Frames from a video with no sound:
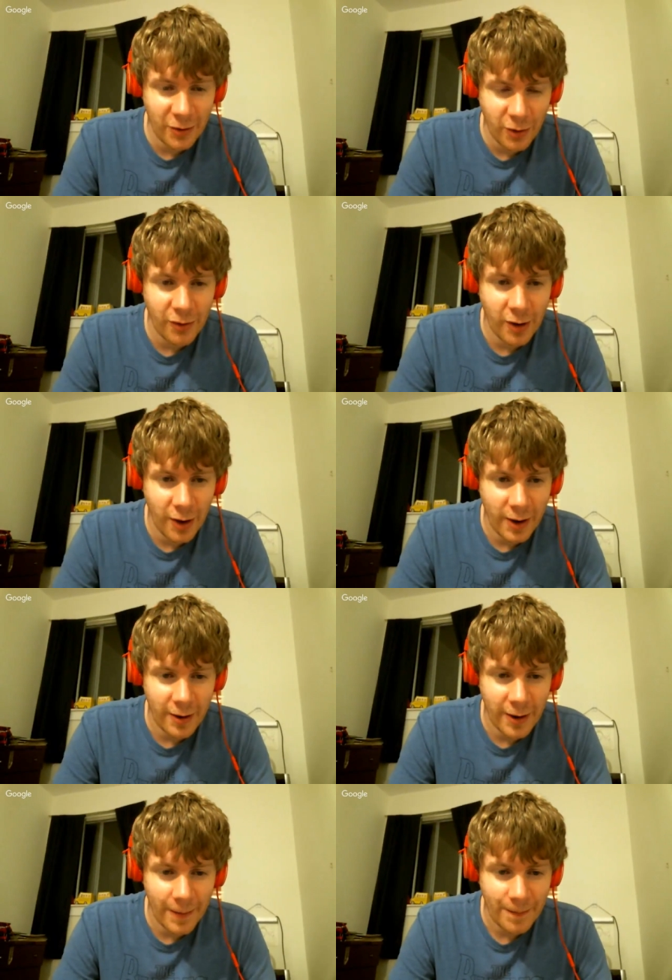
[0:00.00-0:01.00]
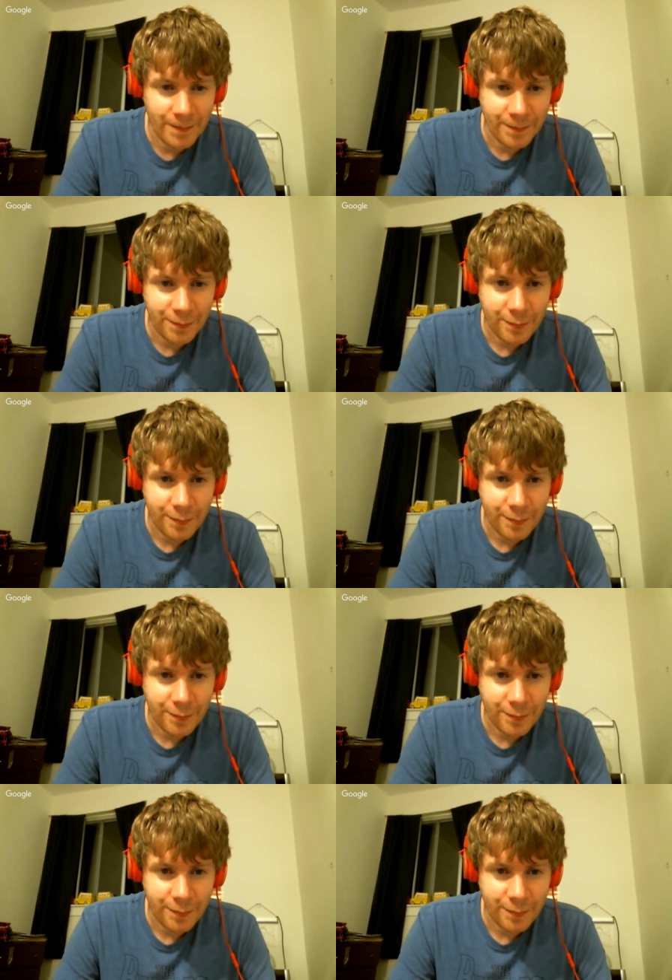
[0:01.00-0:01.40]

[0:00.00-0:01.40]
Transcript: Dinosaurs for Hire, yeah.